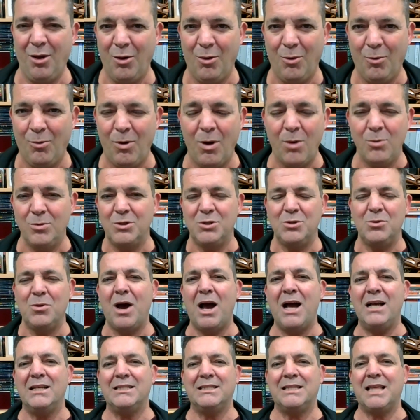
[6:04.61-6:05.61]
why would you
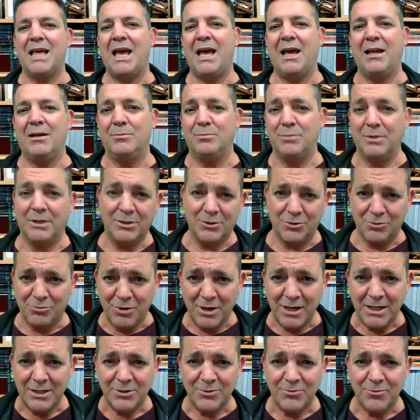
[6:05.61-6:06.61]
ask that? There's a
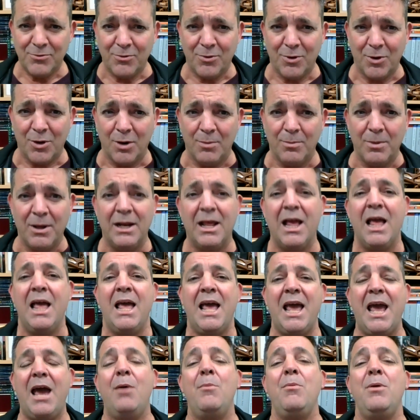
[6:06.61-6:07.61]
reason for it. But
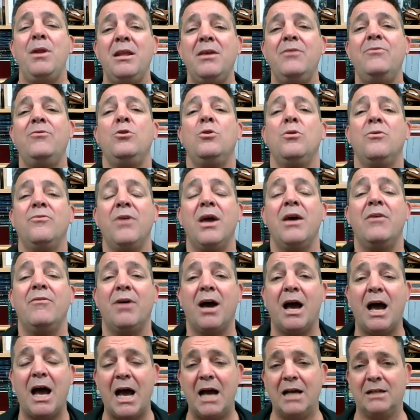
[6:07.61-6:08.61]
how many of you have
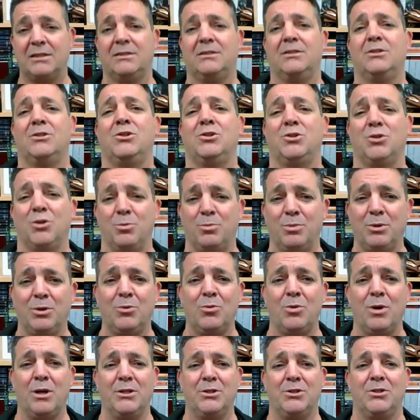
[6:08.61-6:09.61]
ever asked a stupid
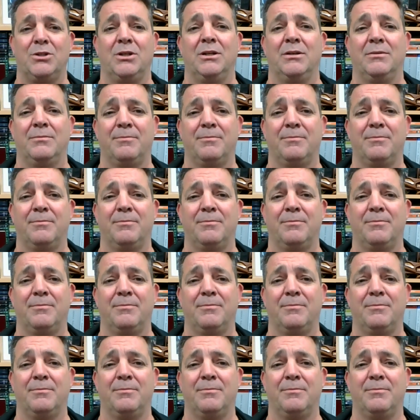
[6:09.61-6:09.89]
question?